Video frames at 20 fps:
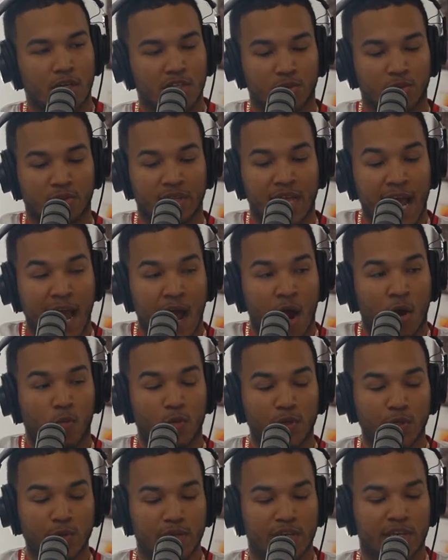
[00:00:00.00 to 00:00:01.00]
So now
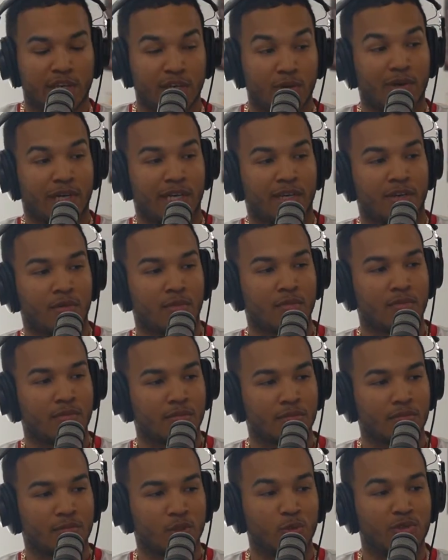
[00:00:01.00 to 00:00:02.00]
when you kill him,
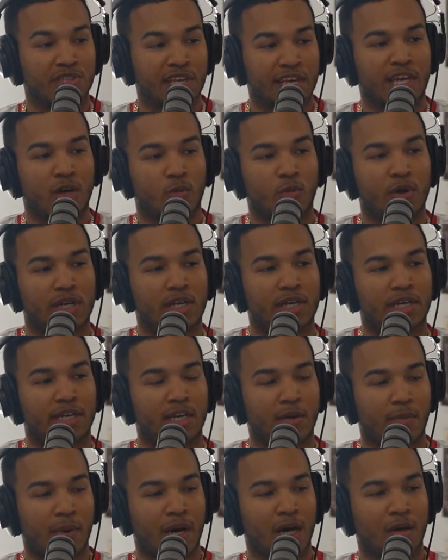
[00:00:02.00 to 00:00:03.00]
you take away their
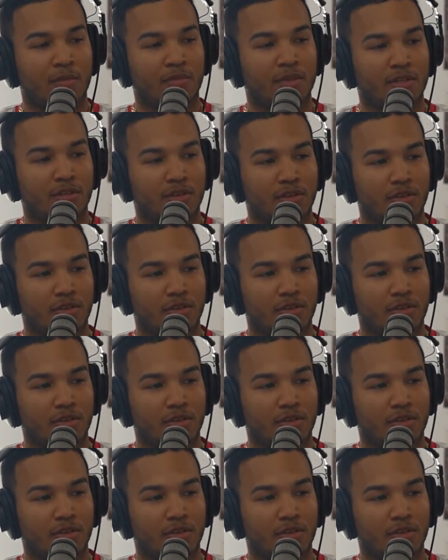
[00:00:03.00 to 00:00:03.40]
hip hop.